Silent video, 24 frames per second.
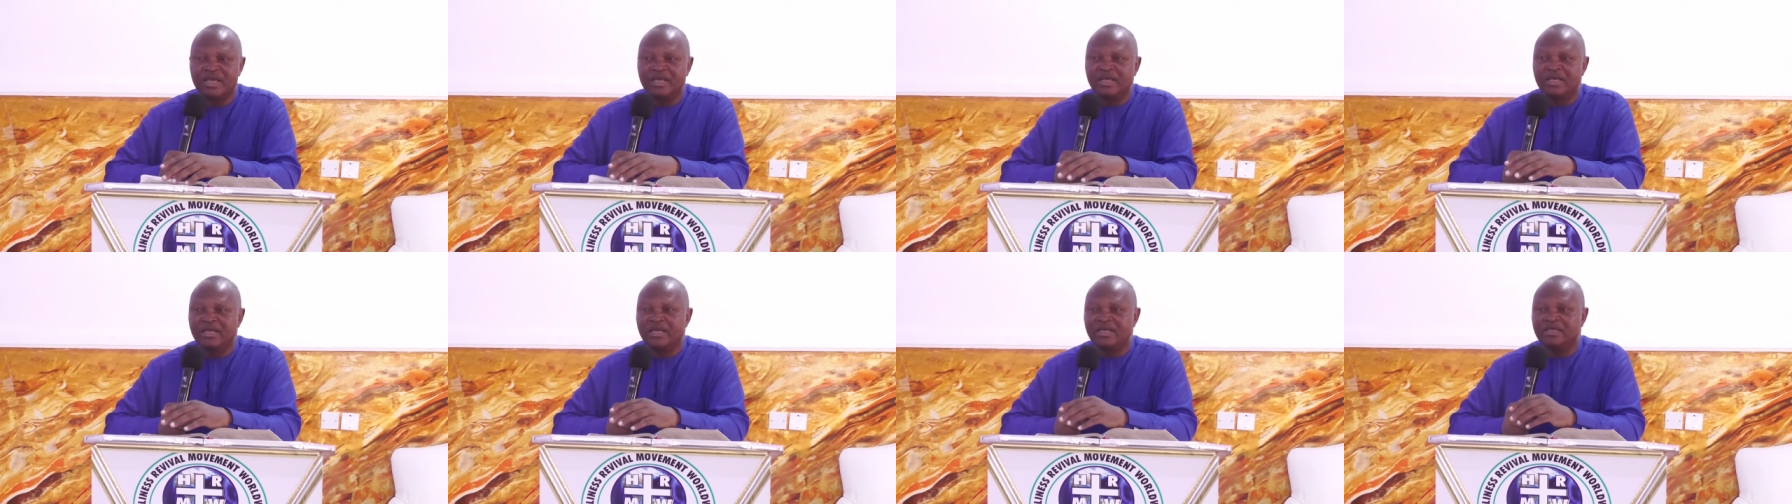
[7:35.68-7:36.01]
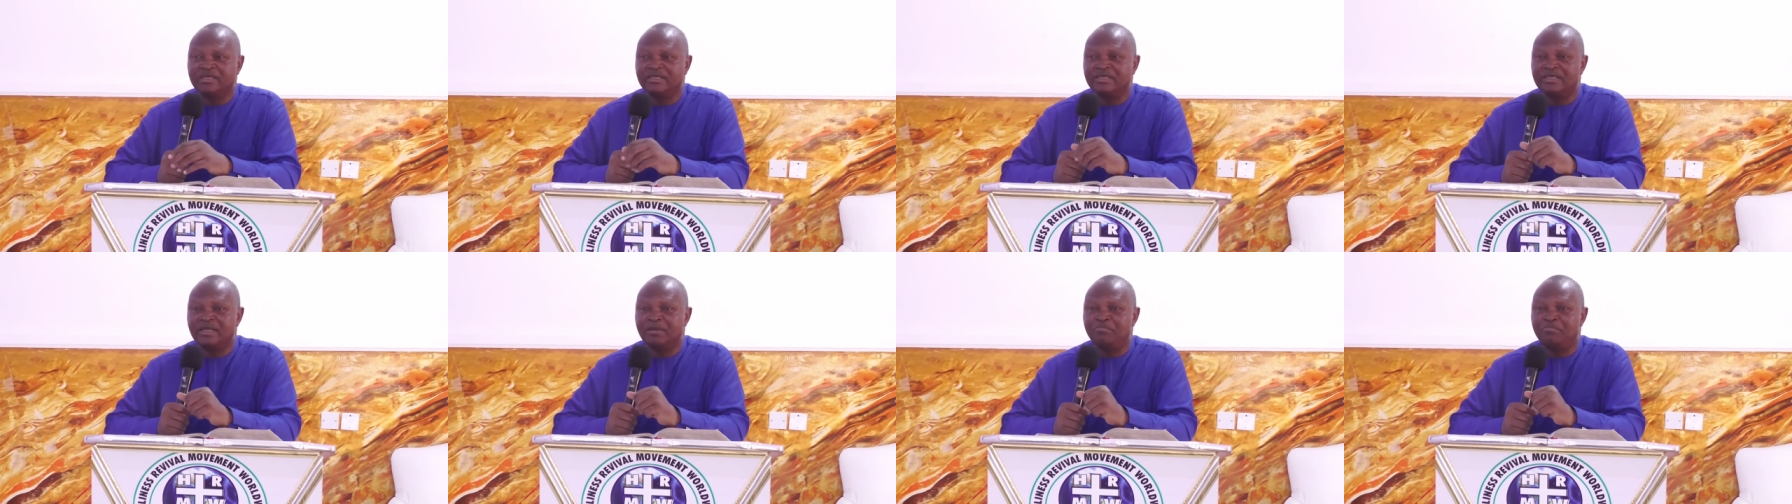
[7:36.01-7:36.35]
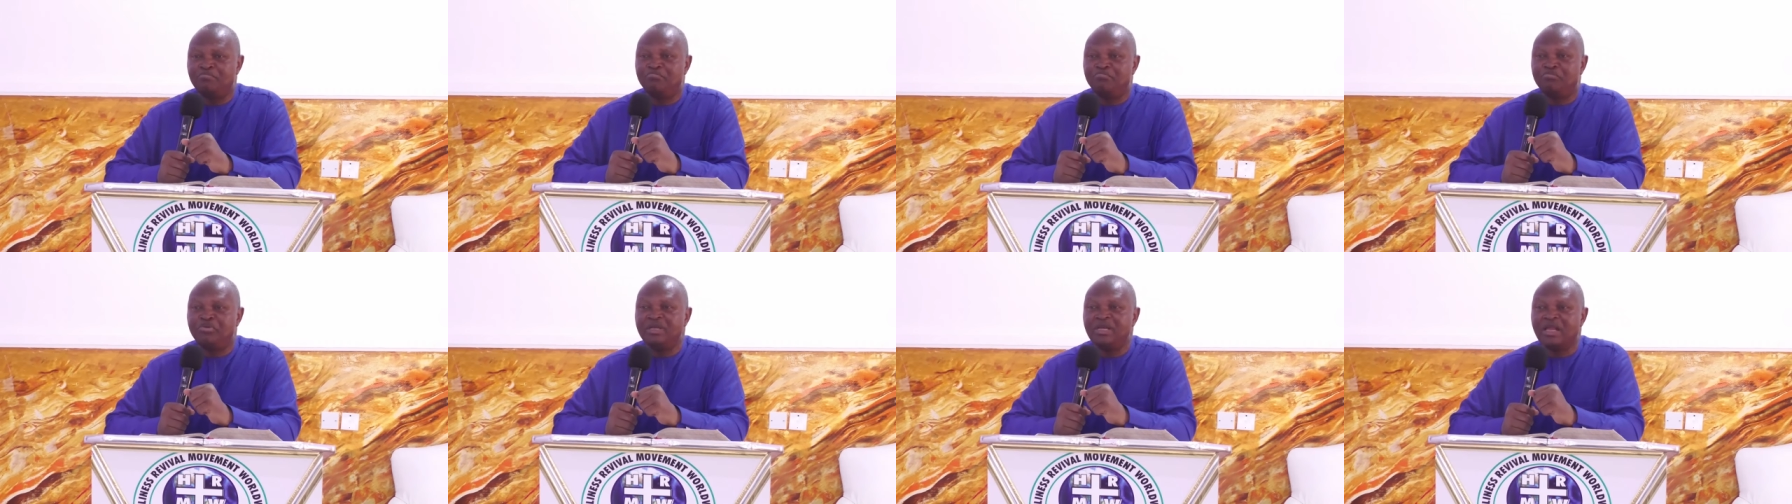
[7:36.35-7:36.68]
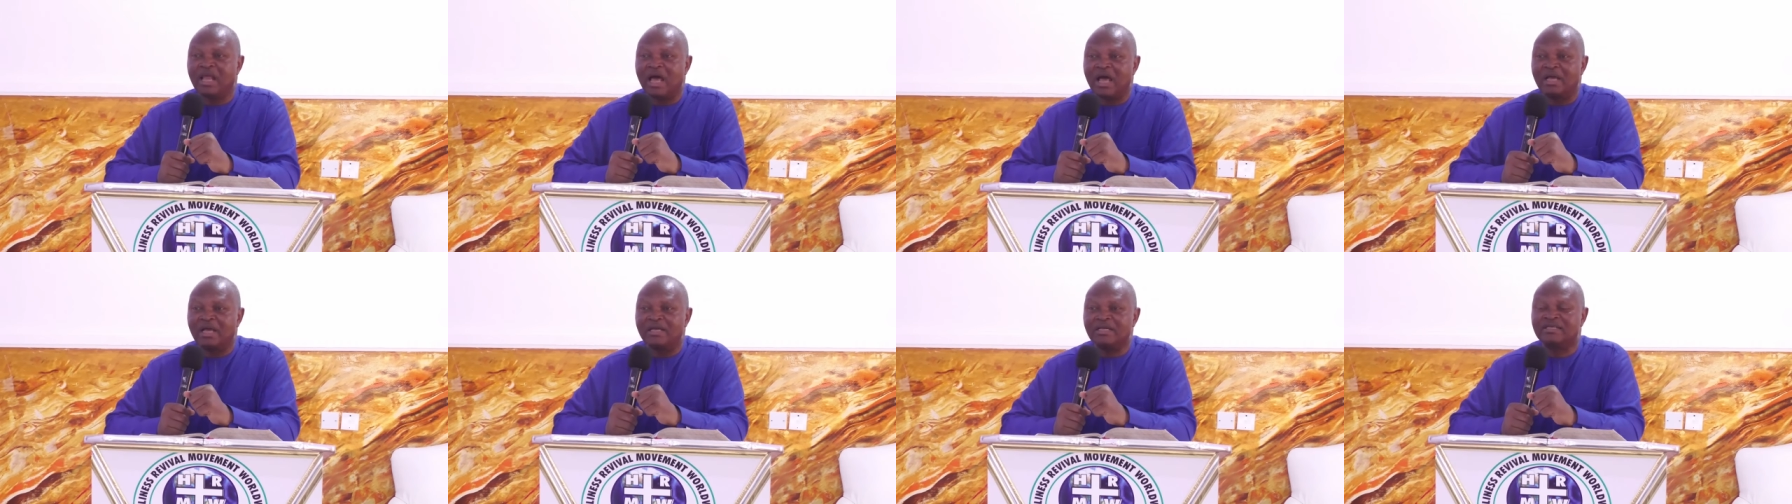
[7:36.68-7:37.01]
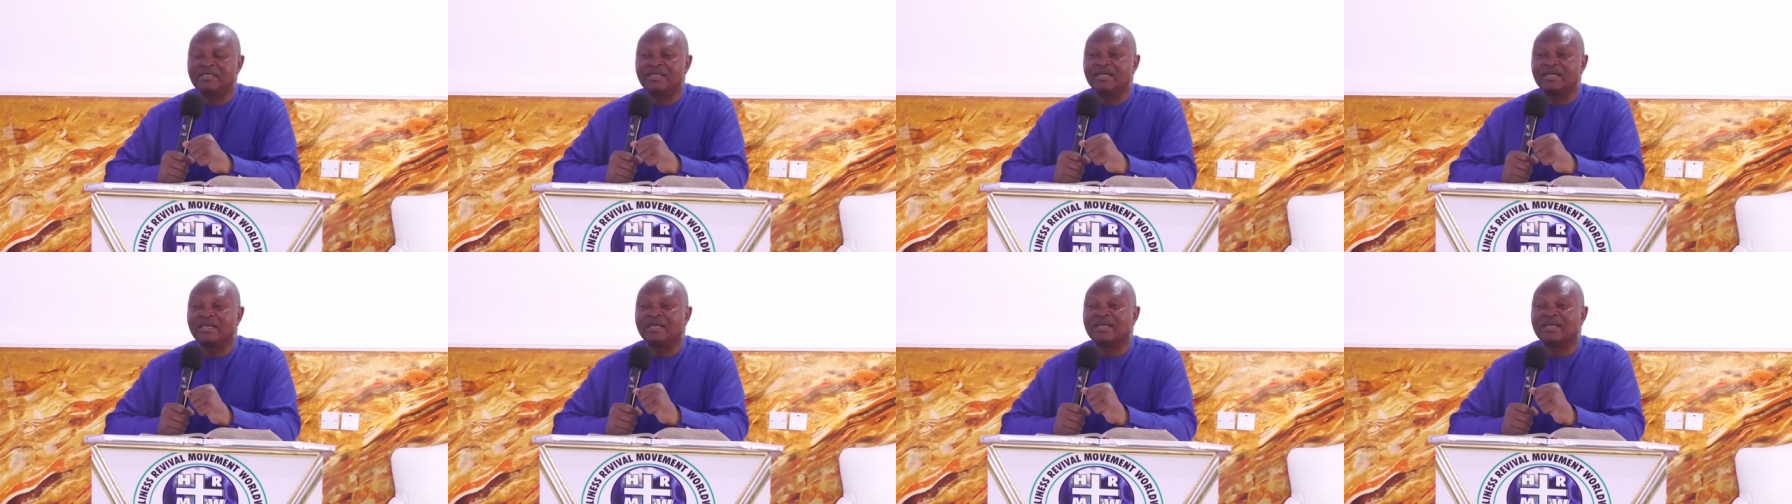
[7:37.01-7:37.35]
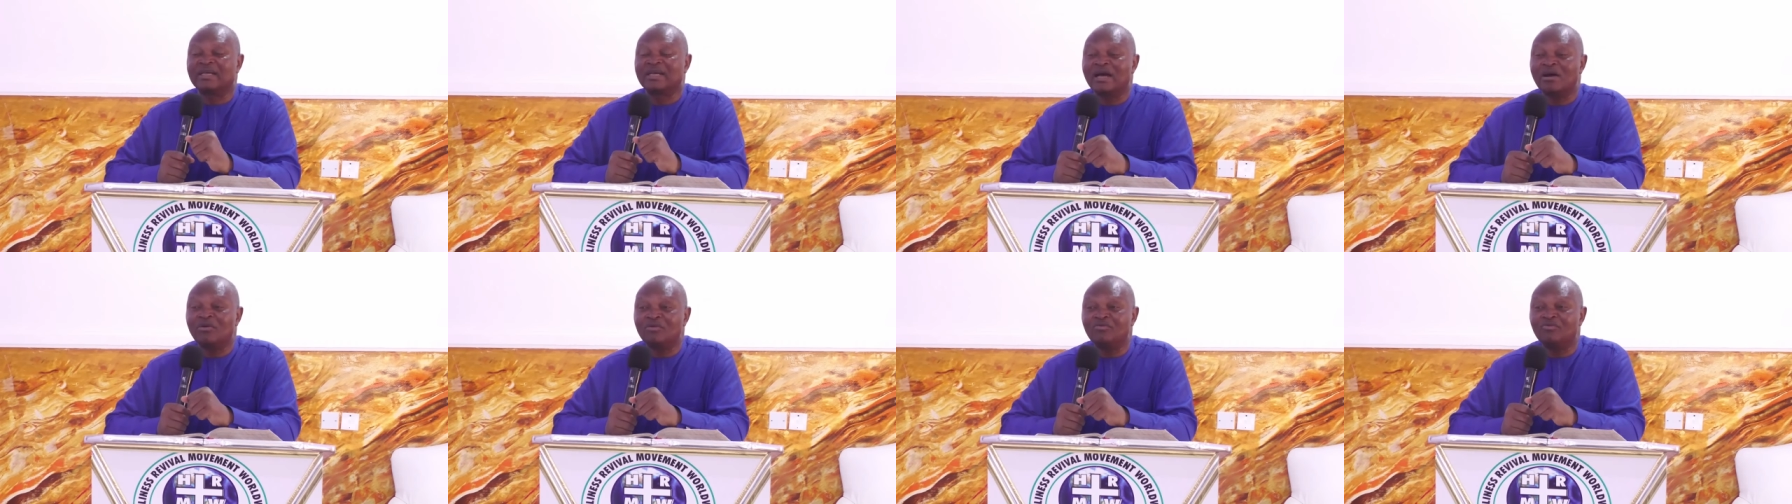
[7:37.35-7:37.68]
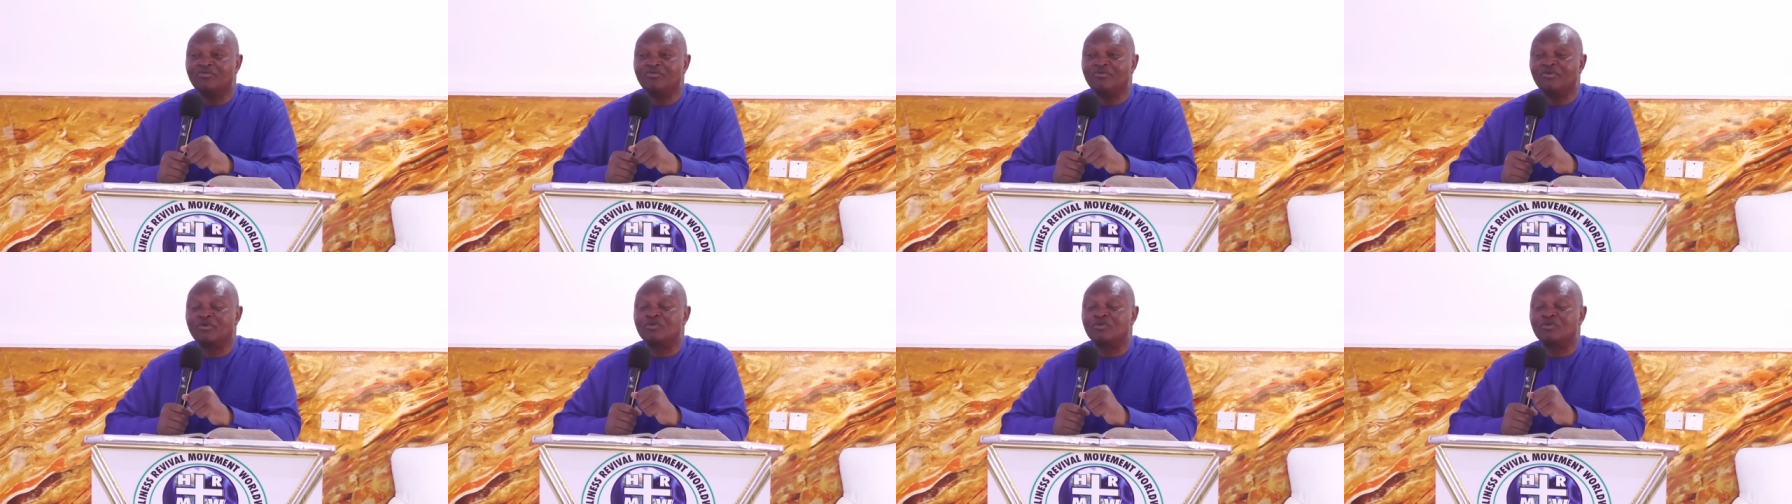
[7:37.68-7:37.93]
Is the pillar, is the ground for